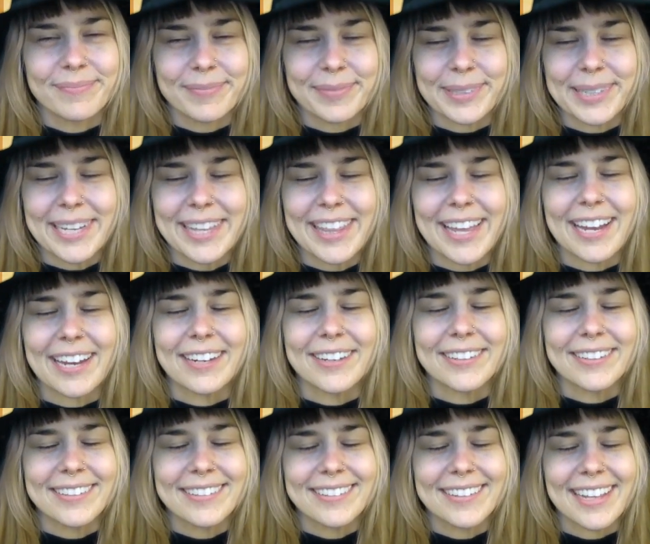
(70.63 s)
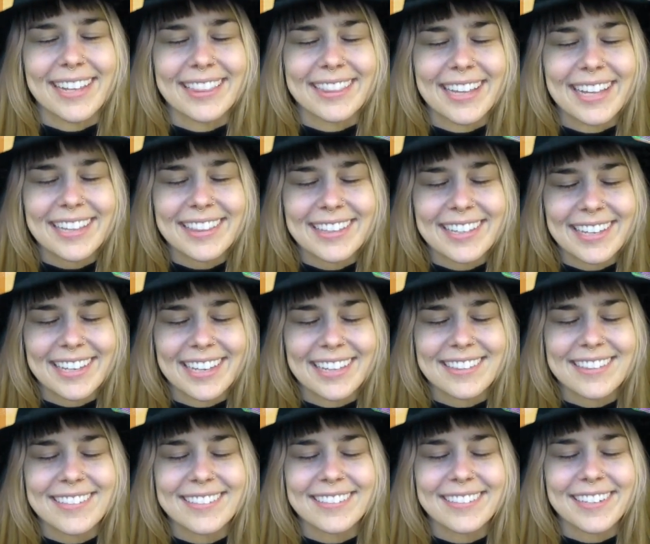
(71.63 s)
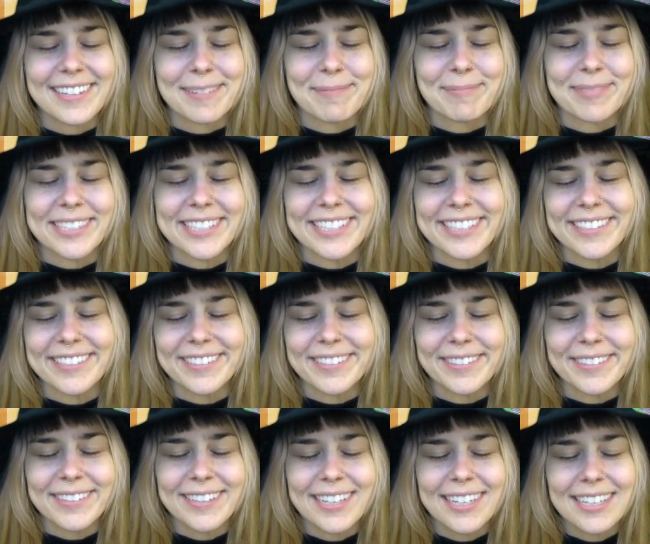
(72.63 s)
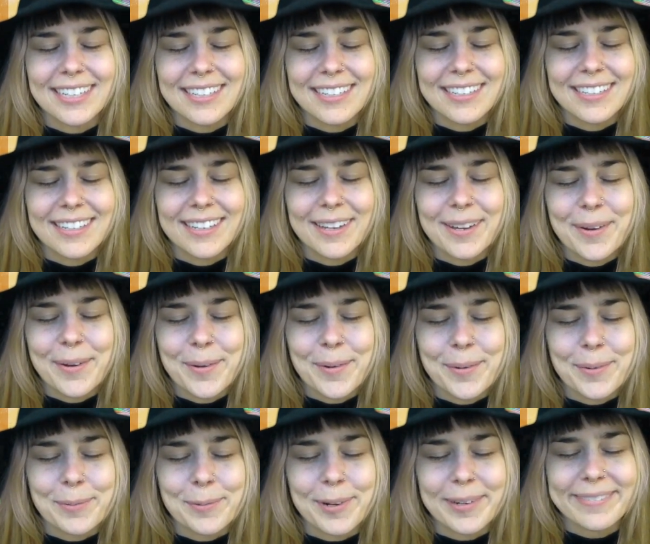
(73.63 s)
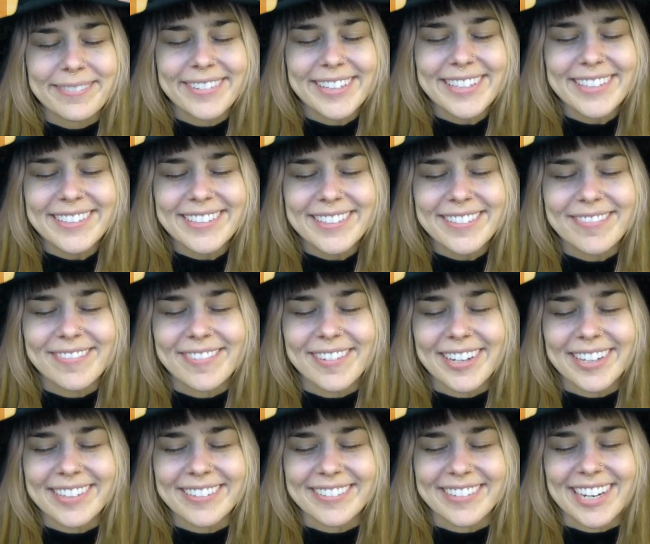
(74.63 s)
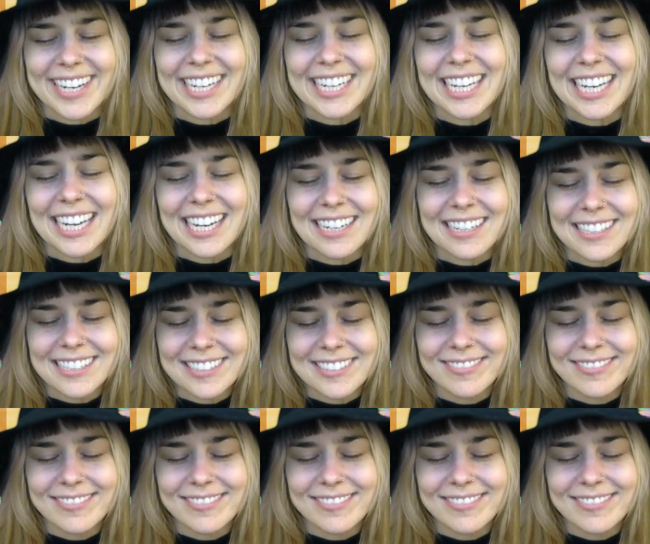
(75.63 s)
Breathe out and let the answer come to you. What feels fun right now?